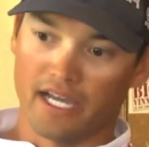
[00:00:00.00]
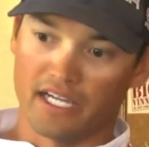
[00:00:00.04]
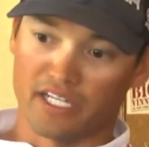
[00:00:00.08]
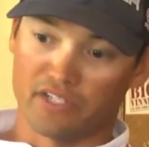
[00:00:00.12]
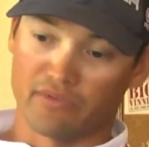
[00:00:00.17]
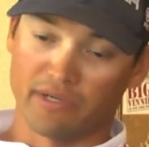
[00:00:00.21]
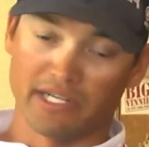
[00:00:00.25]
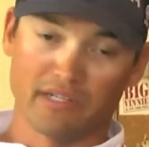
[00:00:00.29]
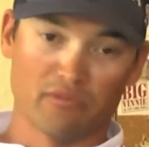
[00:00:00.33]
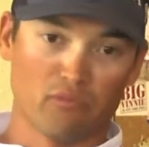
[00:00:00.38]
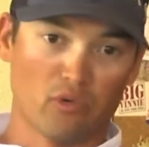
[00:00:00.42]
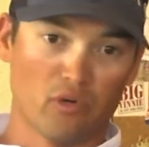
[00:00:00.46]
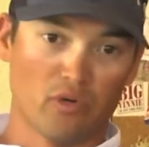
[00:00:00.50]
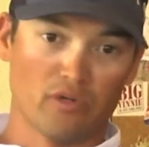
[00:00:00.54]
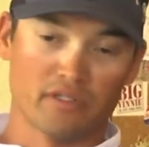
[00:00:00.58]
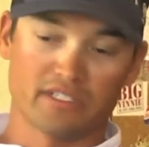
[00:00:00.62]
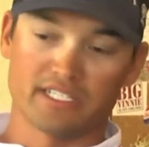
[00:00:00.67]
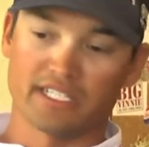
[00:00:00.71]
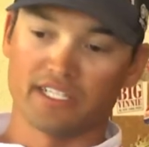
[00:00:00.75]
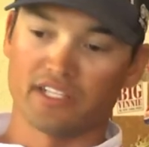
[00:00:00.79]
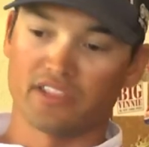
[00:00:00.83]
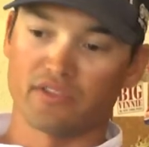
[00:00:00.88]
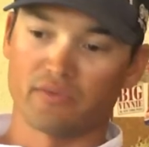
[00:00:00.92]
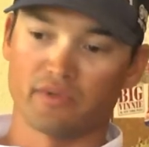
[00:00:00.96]
Great
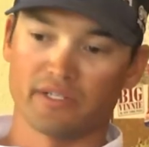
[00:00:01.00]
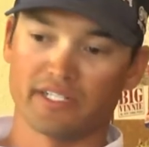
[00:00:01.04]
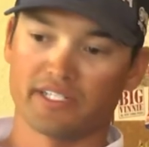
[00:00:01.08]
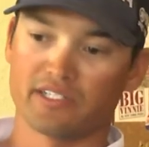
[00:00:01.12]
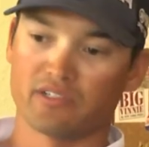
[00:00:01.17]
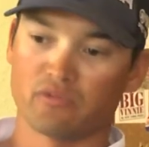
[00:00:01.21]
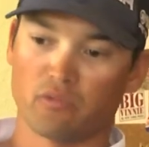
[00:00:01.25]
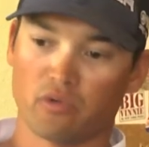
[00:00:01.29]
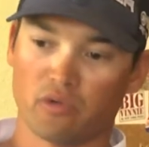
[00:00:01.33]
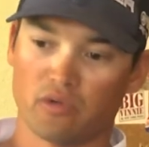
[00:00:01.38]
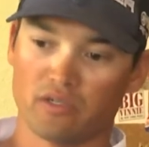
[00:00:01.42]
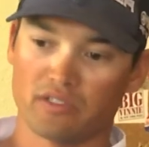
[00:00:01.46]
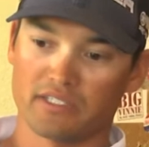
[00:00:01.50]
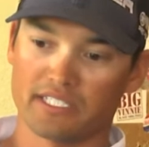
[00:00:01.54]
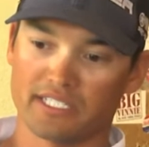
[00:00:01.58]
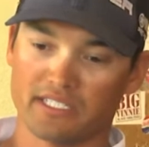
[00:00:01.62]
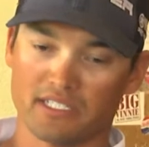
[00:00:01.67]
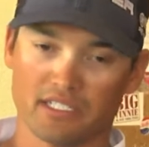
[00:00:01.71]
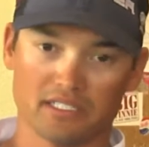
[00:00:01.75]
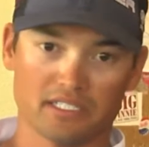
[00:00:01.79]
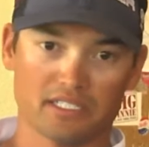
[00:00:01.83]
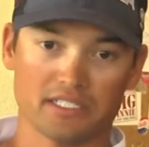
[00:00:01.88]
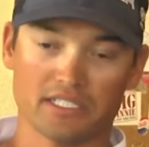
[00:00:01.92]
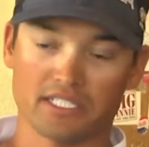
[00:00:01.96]
warranty, 3-year
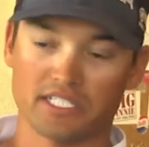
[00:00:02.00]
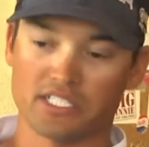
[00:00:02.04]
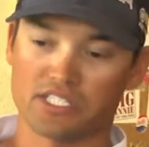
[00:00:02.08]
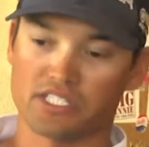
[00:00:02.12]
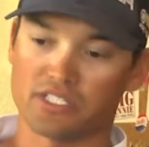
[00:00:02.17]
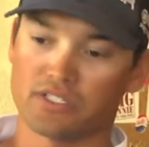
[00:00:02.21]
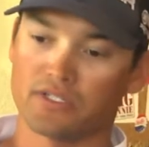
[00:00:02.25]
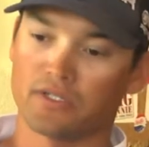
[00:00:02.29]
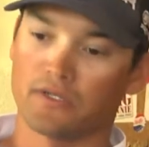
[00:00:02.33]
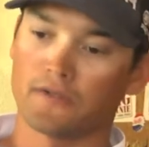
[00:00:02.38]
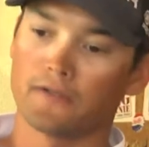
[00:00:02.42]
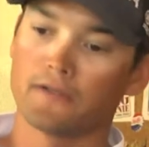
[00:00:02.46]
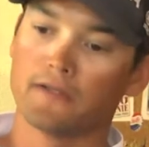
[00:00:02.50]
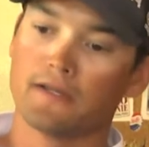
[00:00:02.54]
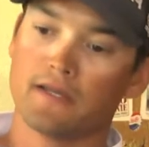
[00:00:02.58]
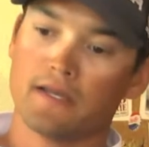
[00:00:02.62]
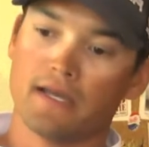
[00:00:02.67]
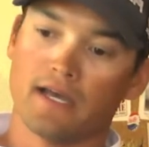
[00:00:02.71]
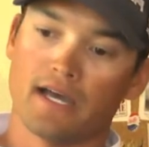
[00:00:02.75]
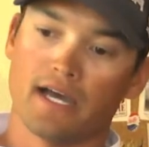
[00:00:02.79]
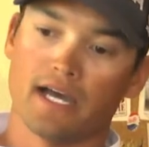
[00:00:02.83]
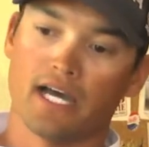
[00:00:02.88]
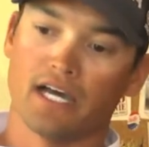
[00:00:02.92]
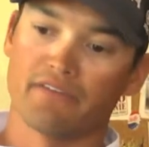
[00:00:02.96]
warranty, unconditional.
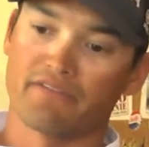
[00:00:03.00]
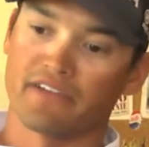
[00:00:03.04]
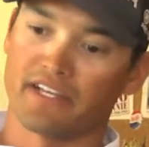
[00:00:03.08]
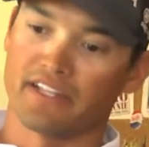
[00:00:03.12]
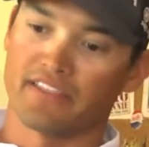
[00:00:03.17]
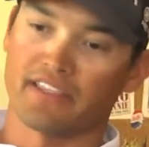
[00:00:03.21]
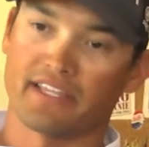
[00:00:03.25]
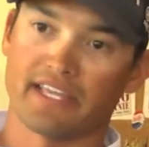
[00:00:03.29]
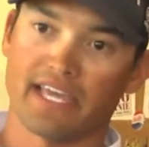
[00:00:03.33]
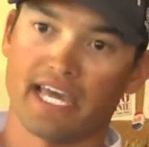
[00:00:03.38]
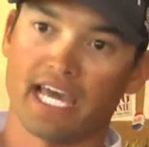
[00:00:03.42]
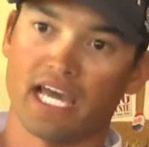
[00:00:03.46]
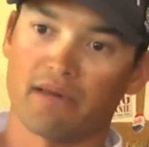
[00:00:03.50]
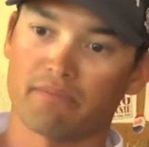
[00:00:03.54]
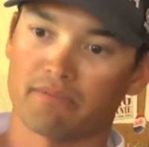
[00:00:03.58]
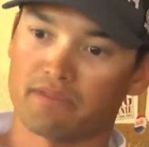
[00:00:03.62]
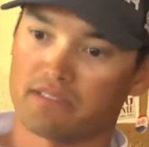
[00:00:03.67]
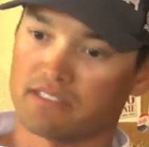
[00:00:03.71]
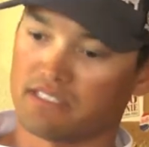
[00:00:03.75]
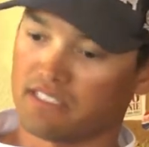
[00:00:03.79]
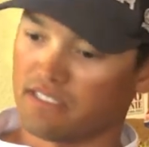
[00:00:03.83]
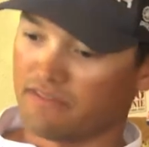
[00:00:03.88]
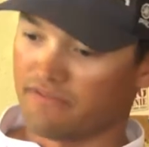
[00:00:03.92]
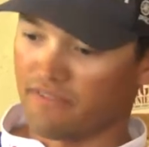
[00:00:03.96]
If anything
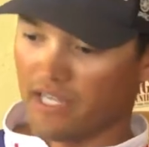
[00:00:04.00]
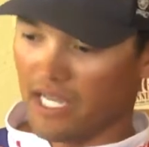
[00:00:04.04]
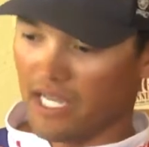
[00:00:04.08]
happens, if